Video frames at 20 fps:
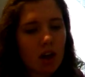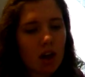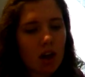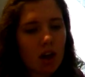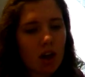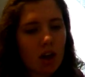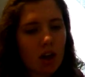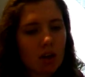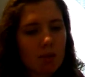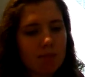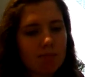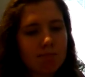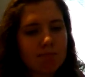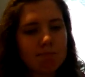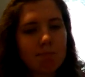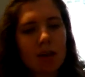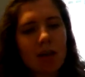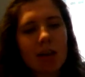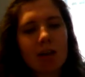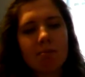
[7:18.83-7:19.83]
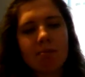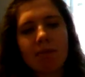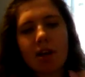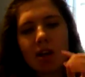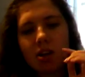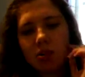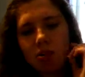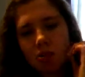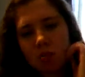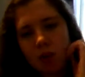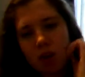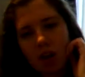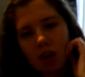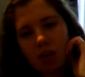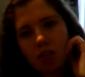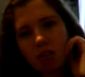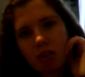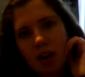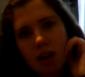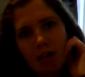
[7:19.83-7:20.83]
But it might not
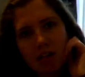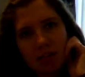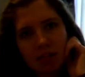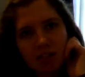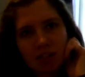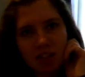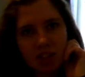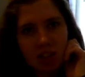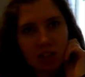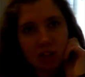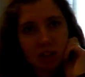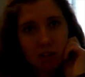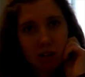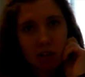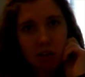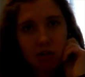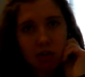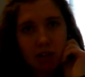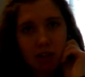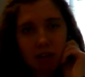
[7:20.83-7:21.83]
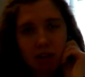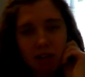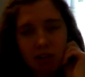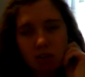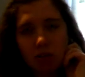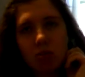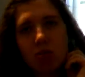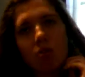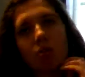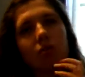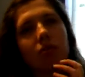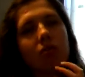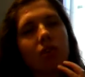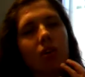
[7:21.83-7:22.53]
work on every skin tone there is. Skin